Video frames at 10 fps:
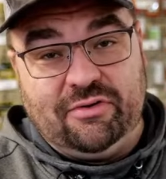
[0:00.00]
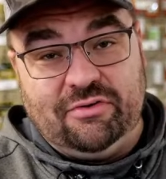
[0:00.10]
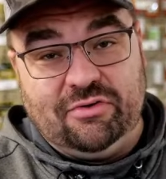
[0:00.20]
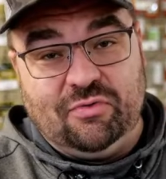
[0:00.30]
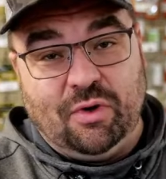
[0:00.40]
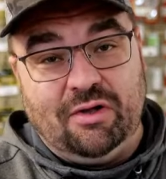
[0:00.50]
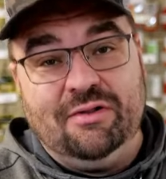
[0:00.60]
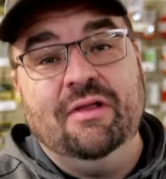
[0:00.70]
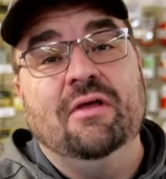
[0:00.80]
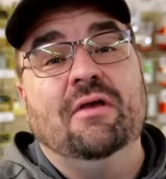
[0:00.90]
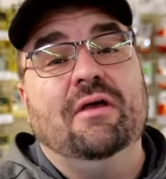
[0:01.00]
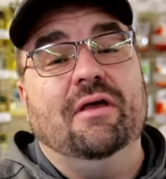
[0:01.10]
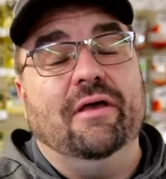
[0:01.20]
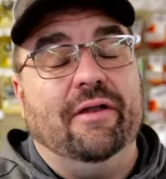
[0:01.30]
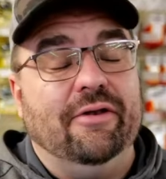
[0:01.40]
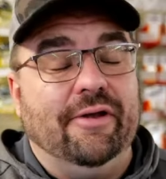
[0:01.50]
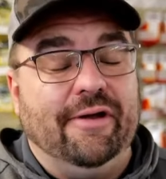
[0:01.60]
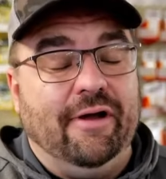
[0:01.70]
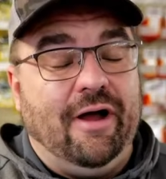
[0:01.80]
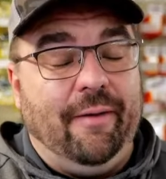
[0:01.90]
inch as well, and
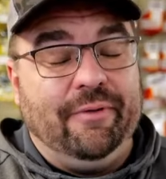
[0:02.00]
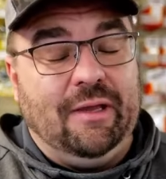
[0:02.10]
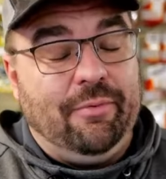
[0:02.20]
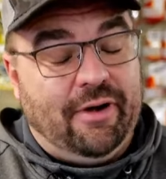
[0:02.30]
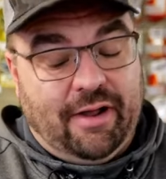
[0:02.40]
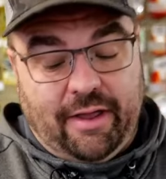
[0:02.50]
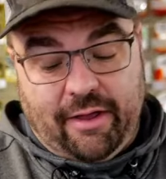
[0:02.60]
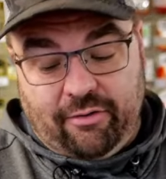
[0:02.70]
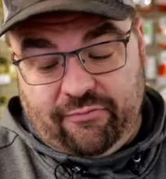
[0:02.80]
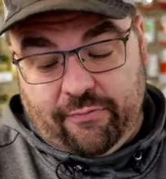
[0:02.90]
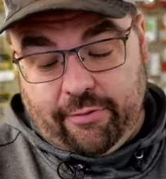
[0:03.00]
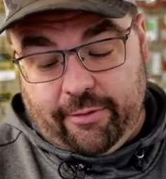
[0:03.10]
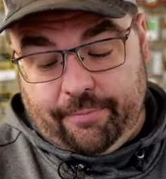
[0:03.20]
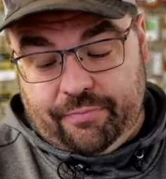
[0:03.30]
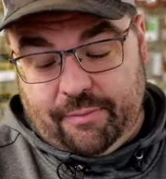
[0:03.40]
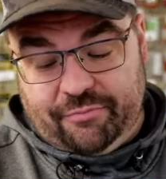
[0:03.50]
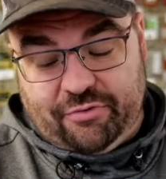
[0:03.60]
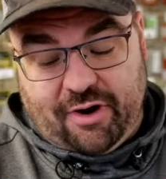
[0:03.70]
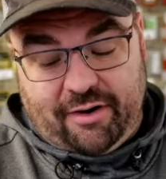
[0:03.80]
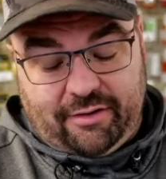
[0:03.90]
I'm keeping an eye out for them. I'm
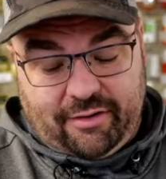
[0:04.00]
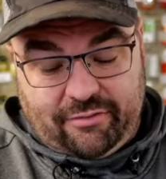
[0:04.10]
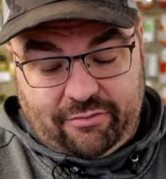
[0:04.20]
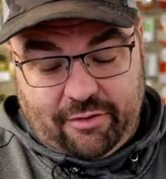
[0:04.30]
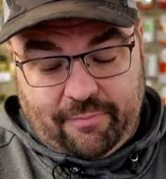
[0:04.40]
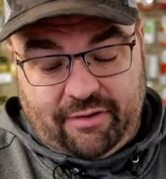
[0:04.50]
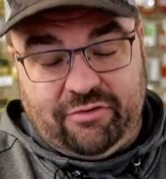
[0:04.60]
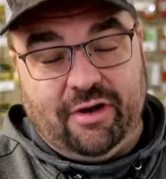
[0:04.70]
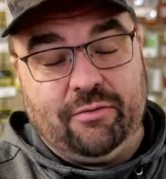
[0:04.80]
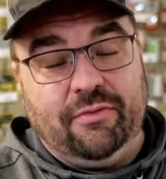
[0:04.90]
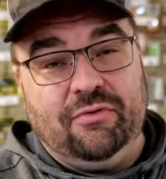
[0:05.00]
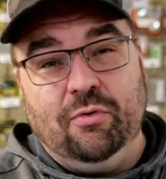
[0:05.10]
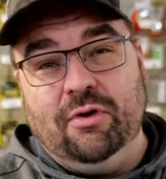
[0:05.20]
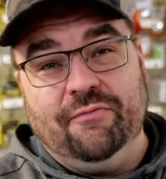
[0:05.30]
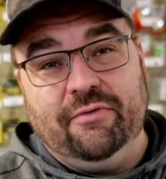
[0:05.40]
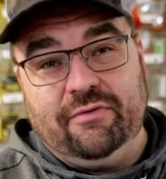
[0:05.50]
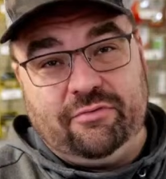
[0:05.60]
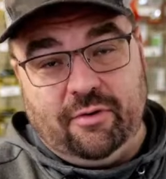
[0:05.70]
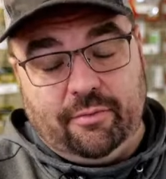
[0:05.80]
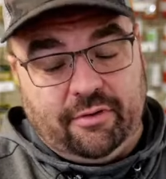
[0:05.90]
trying to get some. I checked with 2 different
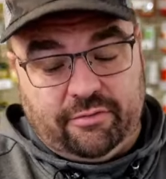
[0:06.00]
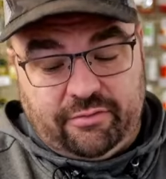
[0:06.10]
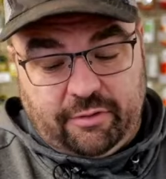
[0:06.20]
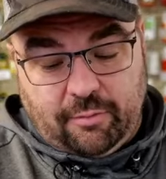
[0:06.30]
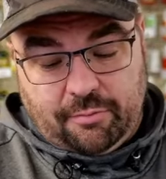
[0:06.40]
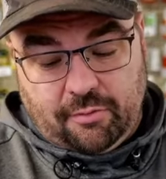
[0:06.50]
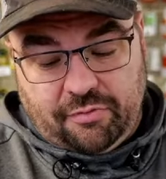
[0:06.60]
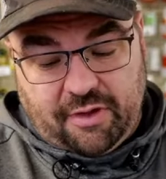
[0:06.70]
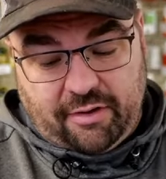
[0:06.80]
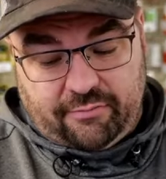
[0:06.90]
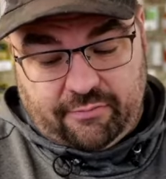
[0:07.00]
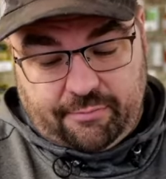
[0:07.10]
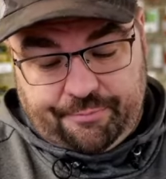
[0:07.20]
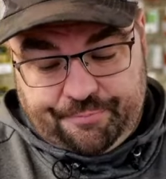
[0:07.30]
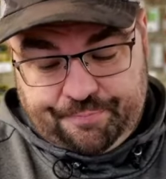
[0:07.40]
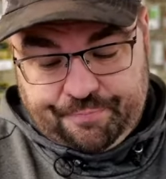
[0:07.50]
distributors, and they were both out of them.